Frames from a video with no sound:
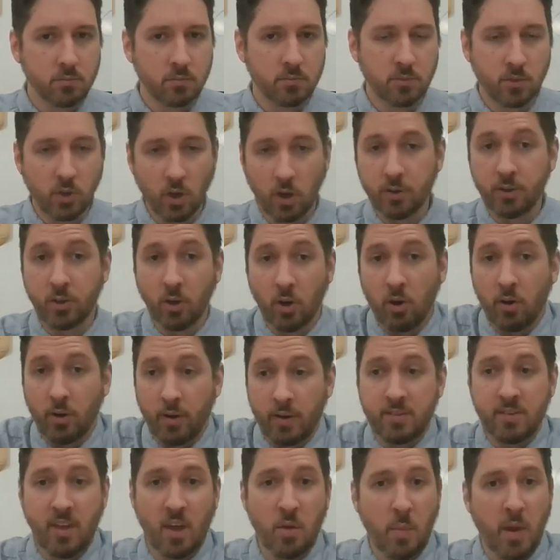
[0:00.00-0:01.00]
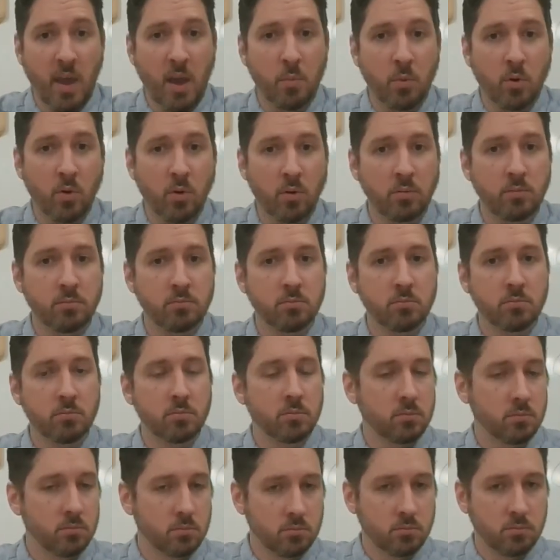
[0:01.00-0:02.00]
A dog is a mammal,
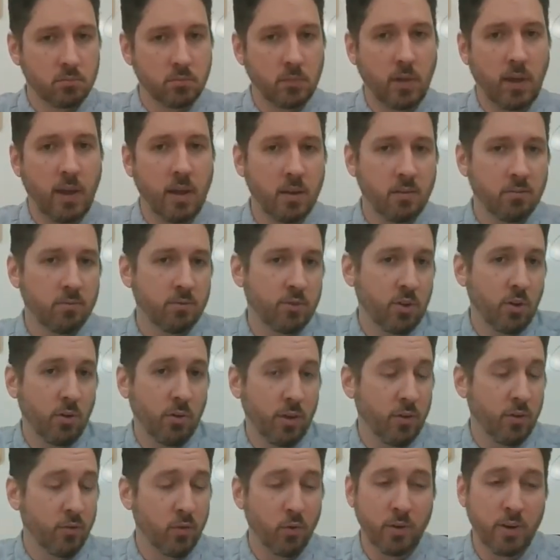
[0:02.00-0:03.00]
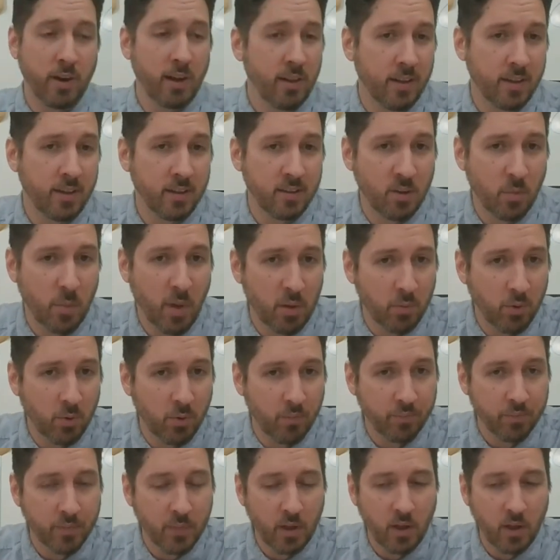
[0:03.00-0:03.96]
and so therefore Nellie is a mammal.